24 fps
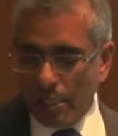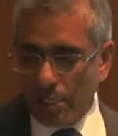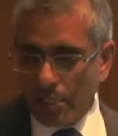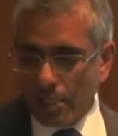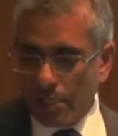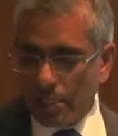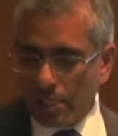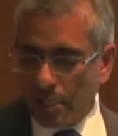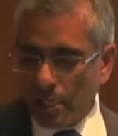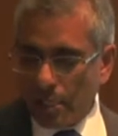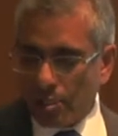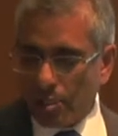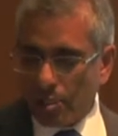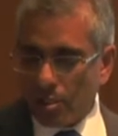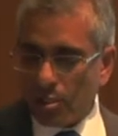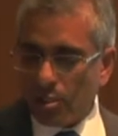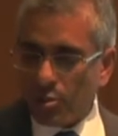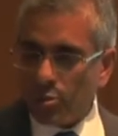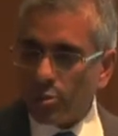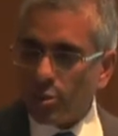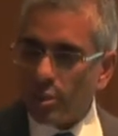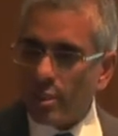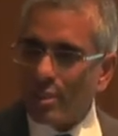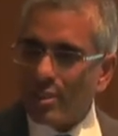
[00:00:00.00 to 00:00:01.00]
in this
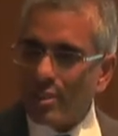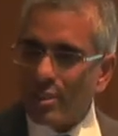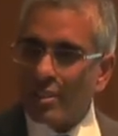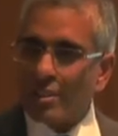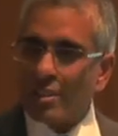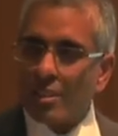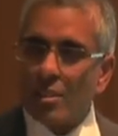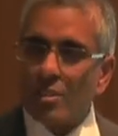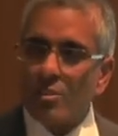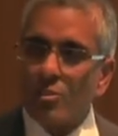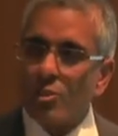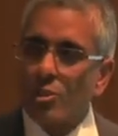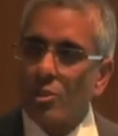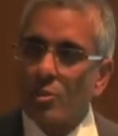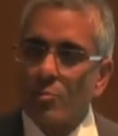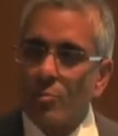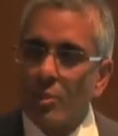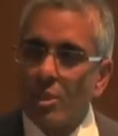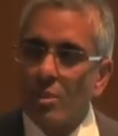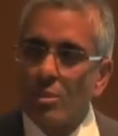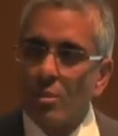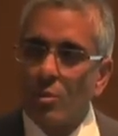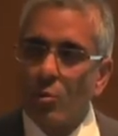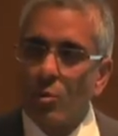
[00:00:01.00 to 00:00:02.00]
country, leadership
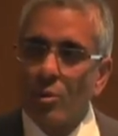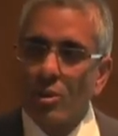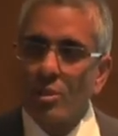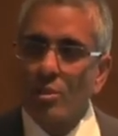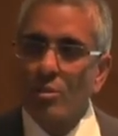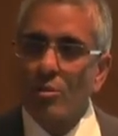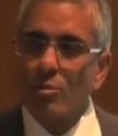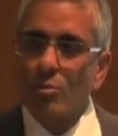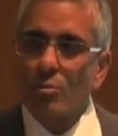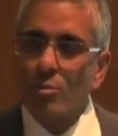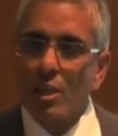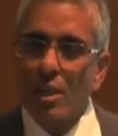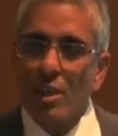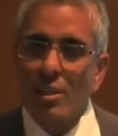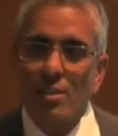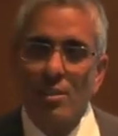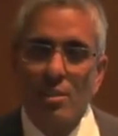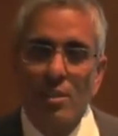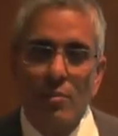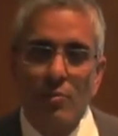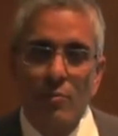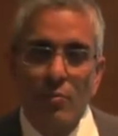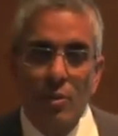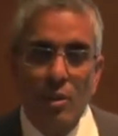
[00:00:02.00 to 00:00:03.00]
that's going to address
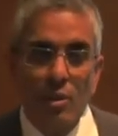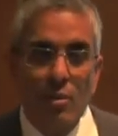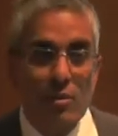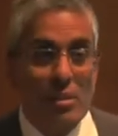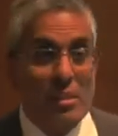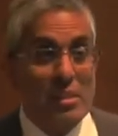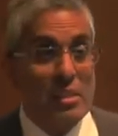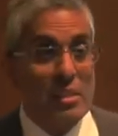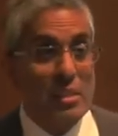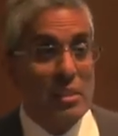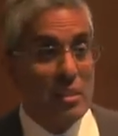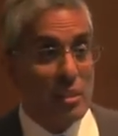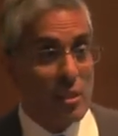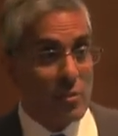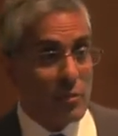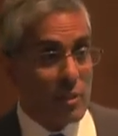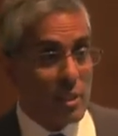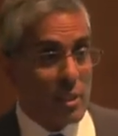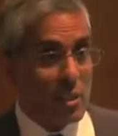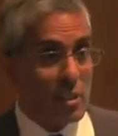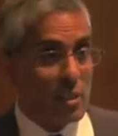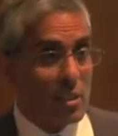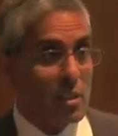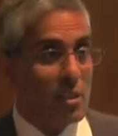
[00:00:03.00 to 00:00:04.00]
the very
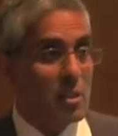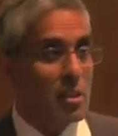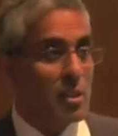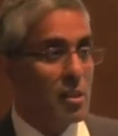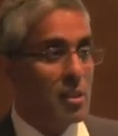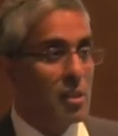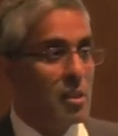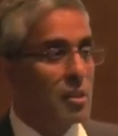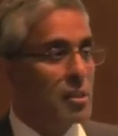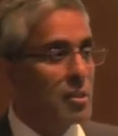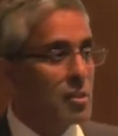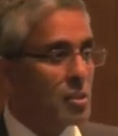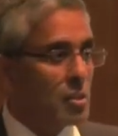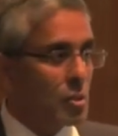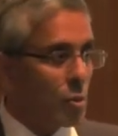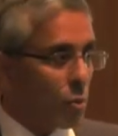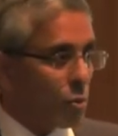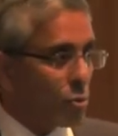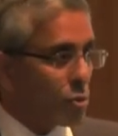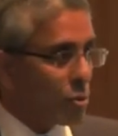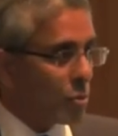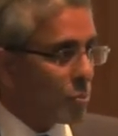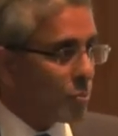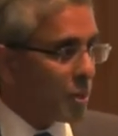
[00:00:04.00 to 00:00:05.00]
significant
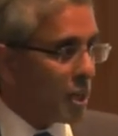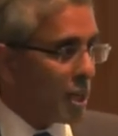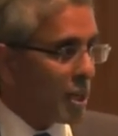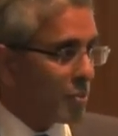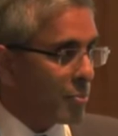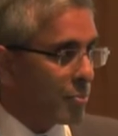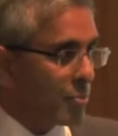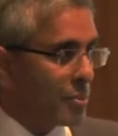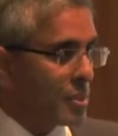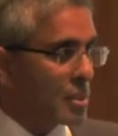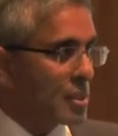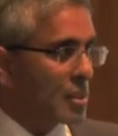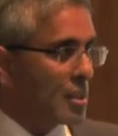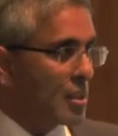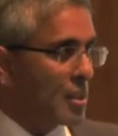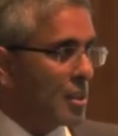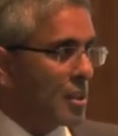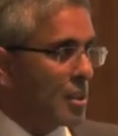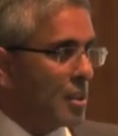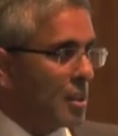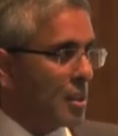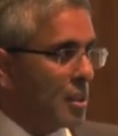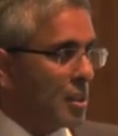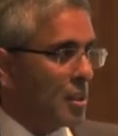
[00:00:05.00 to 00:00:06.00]
social problems,
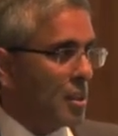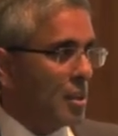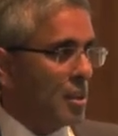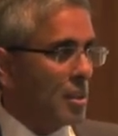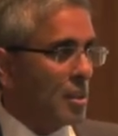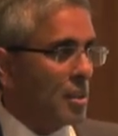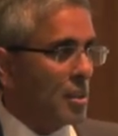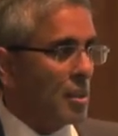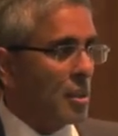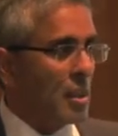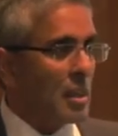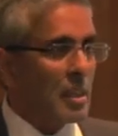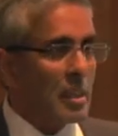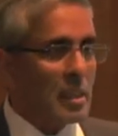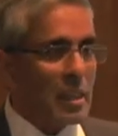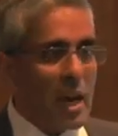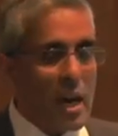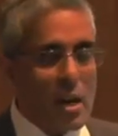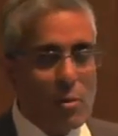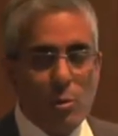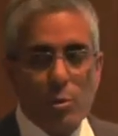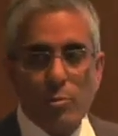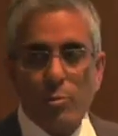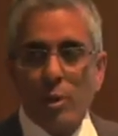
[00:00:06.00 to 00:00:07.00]

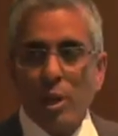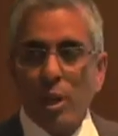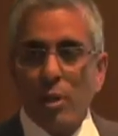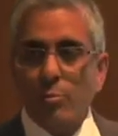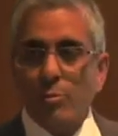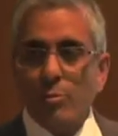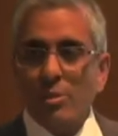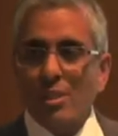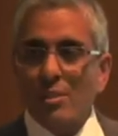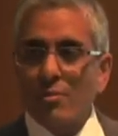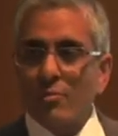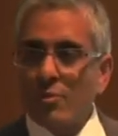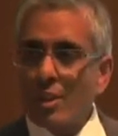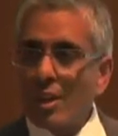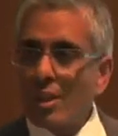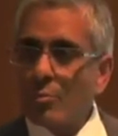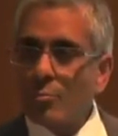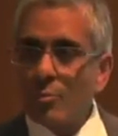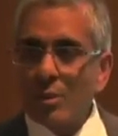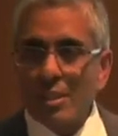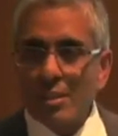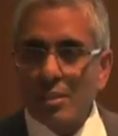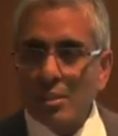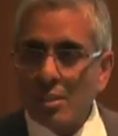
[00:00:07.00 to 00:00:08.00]
economic problems,
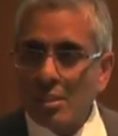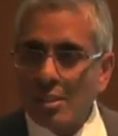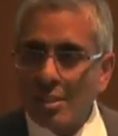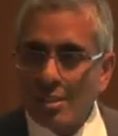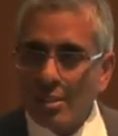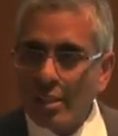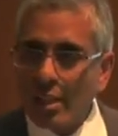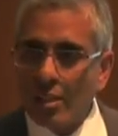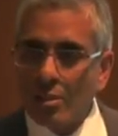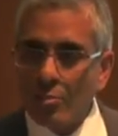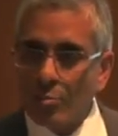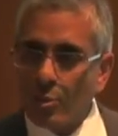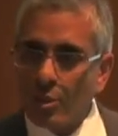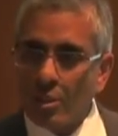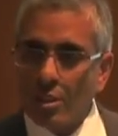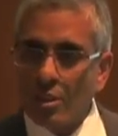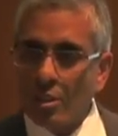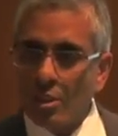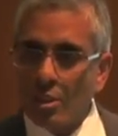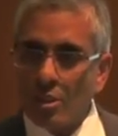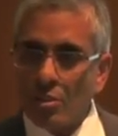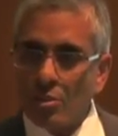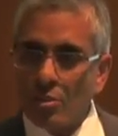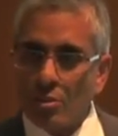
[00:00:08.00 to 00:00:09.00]
environmental
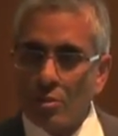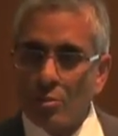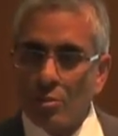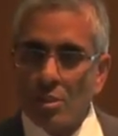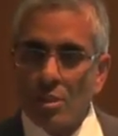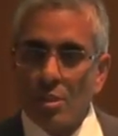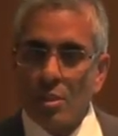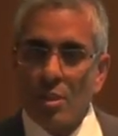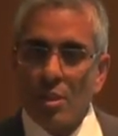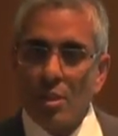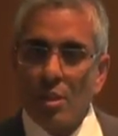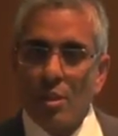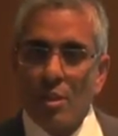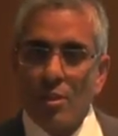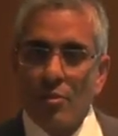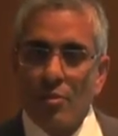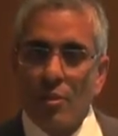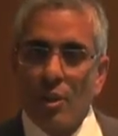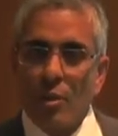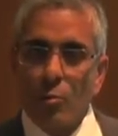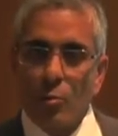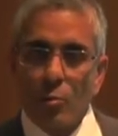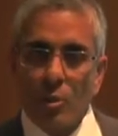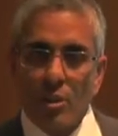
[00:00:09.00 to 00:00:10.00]
sustainability issues
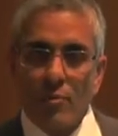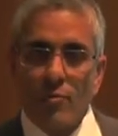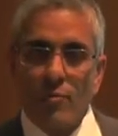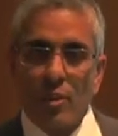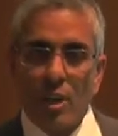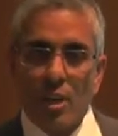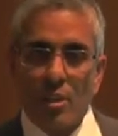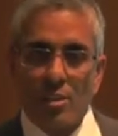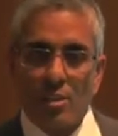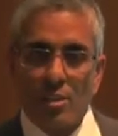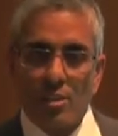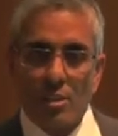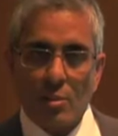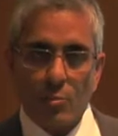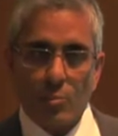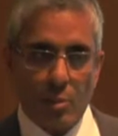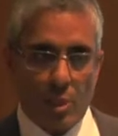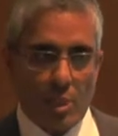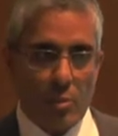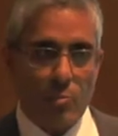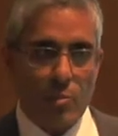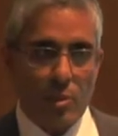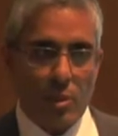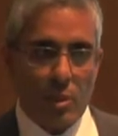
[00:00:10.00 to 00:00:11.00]
that we face as a
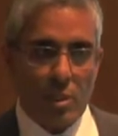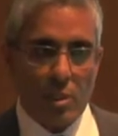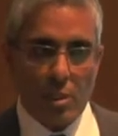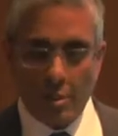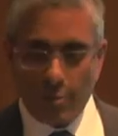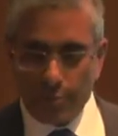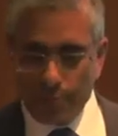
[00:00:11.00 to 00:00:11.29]
people.